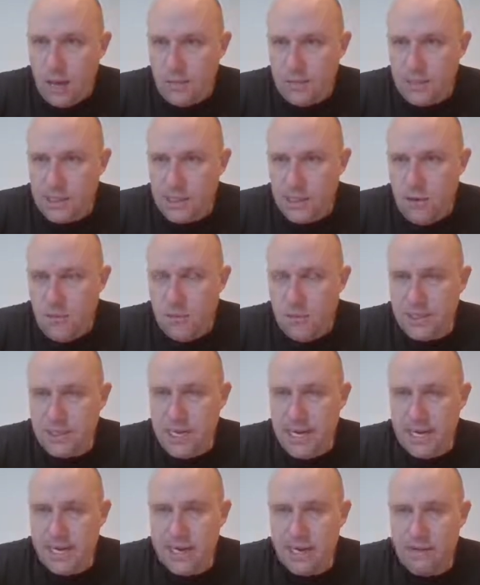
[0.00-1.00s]
Slope is
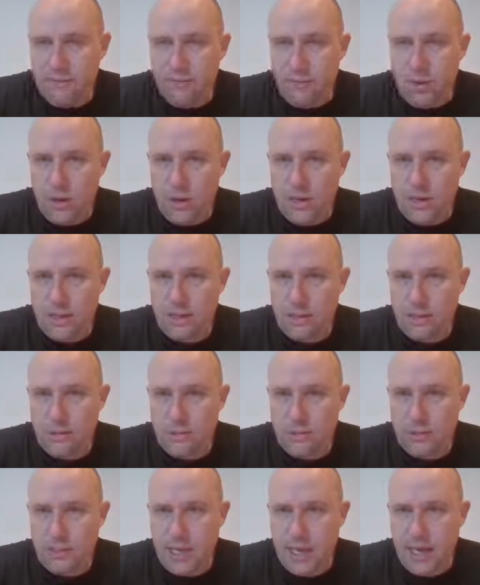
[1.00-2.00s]
-1, so
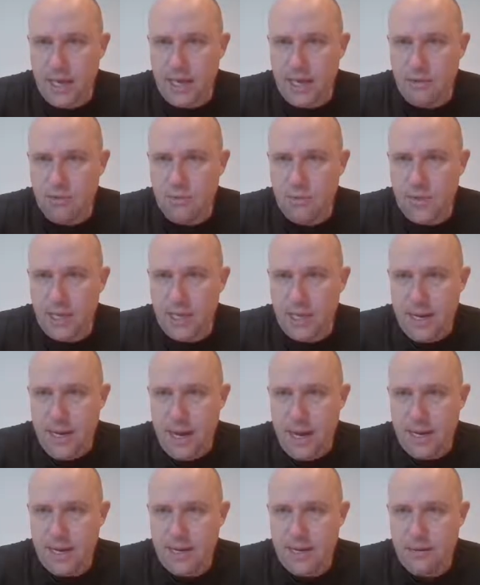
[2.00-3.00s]
once again, that will be that
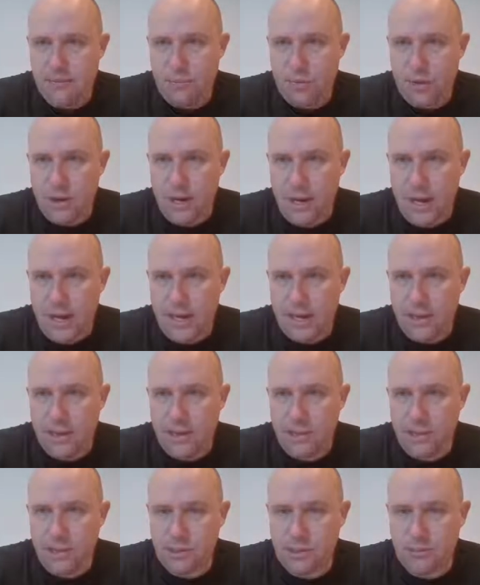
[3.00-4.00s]

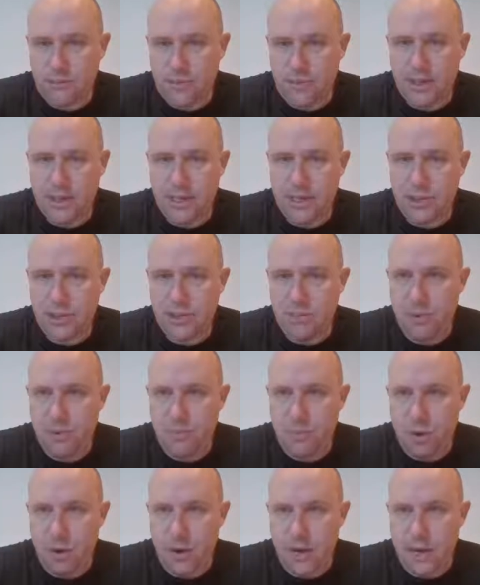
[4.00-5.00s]
-1x. Really, it should be
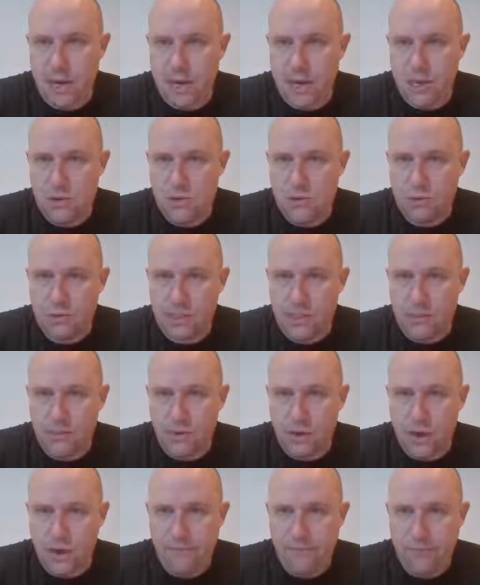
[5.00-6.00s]
y equals. I'm
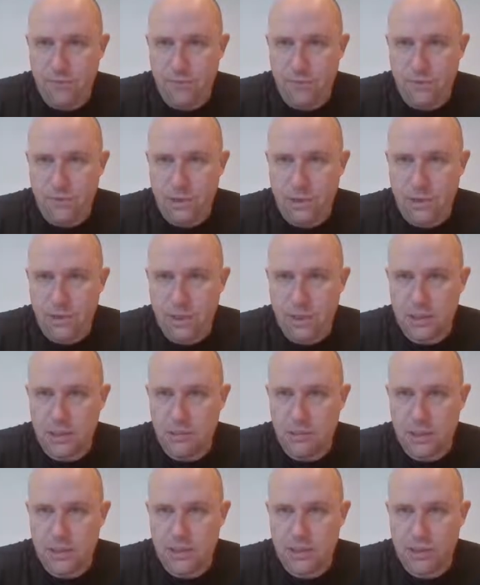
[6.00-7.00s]
writing for all of these
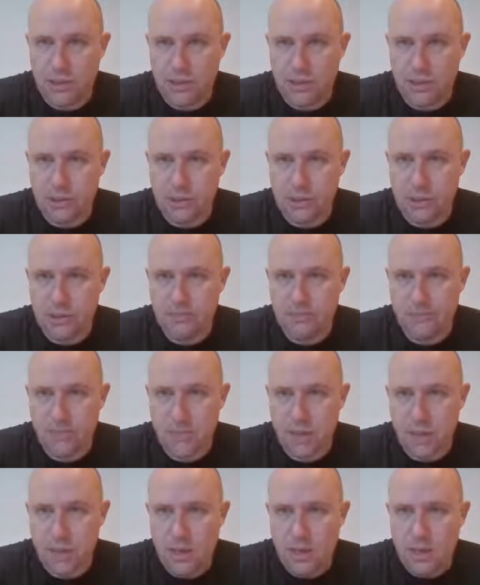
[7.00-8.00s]
questions.
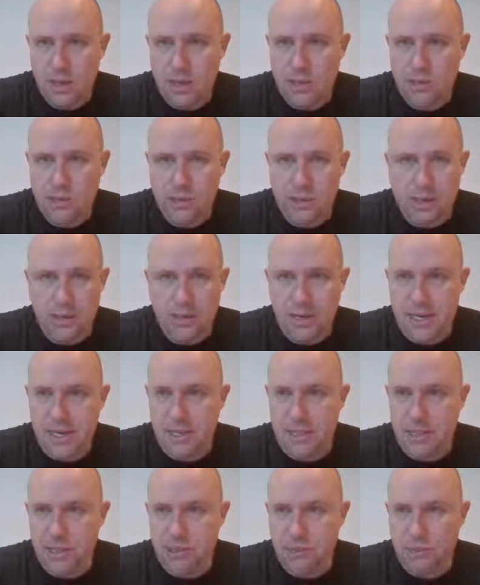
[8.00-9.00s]
It's just not
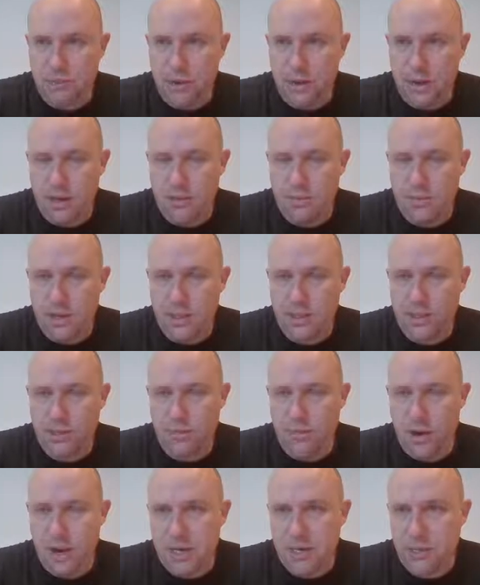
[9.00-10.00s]
easy to write on my
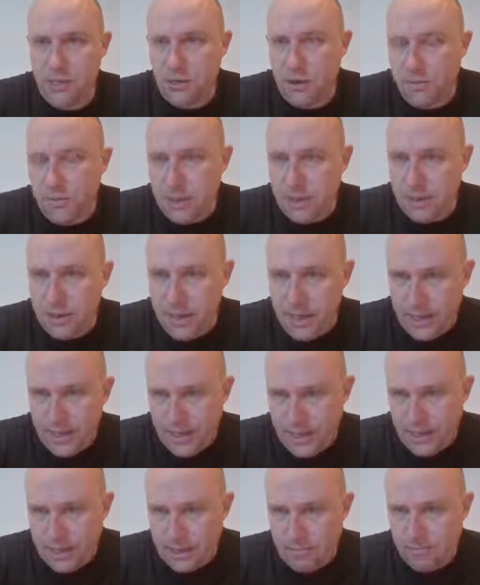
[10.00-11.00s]
screen, so I've been cutting
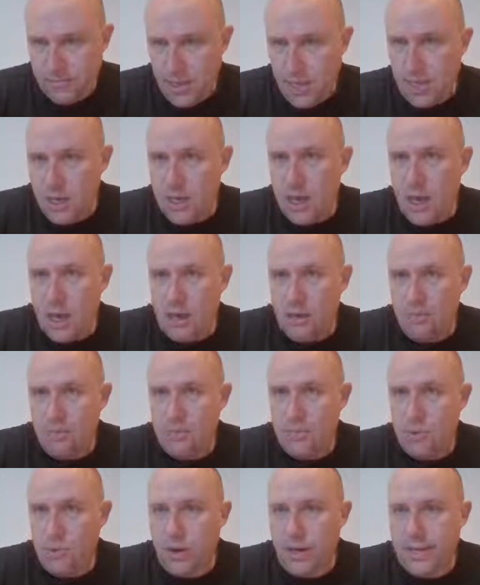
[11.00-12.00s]
that
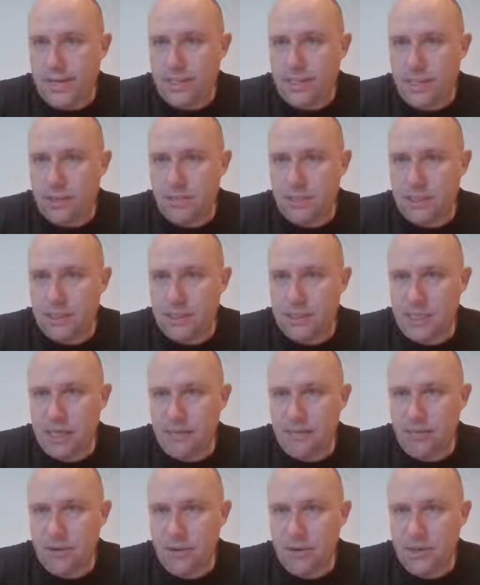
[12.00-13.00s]
out. The y-intercept is
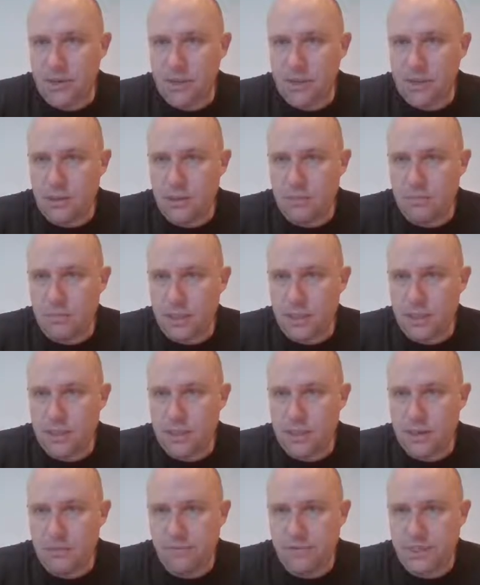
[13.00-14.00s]
7, so
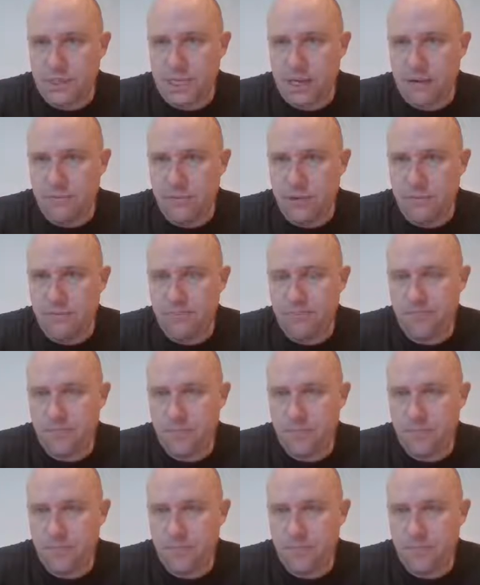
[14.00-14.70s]
positive 7.